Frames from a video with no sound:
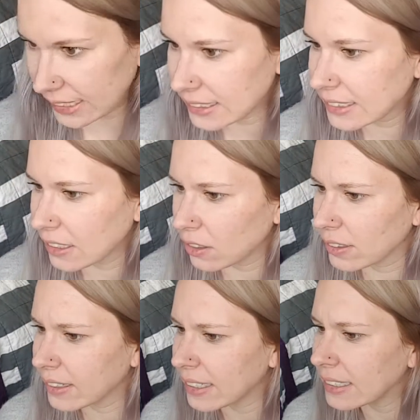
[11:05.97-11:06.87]

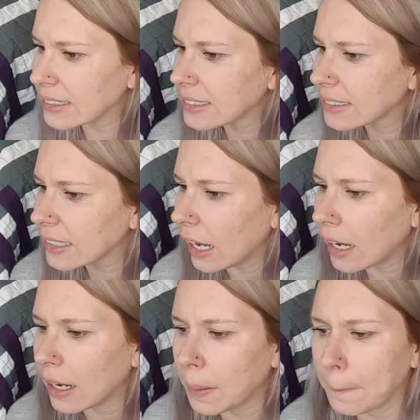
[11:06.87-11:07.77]
Started this
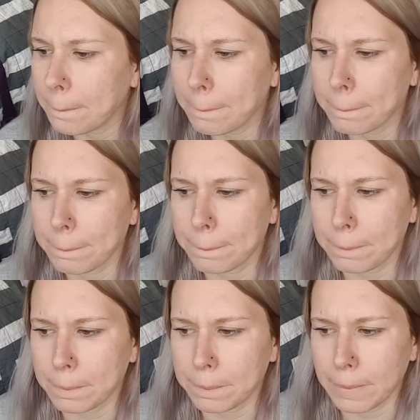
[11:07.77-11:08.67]

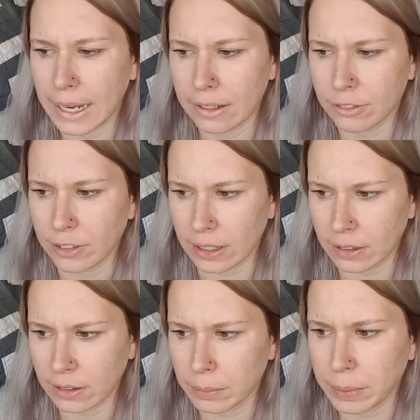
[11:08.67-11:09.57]
May 5th.
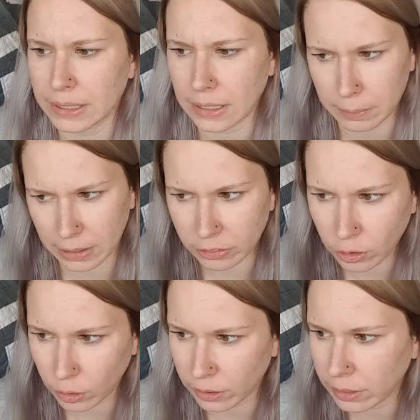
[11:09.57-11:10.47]
Picked it up May
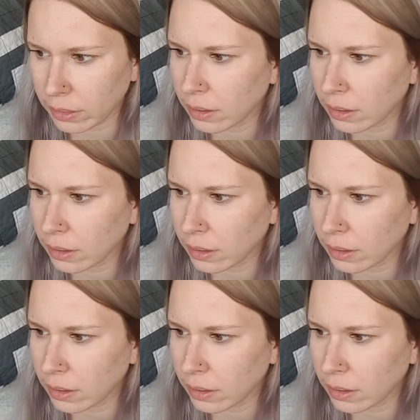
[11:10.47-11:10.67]
4th.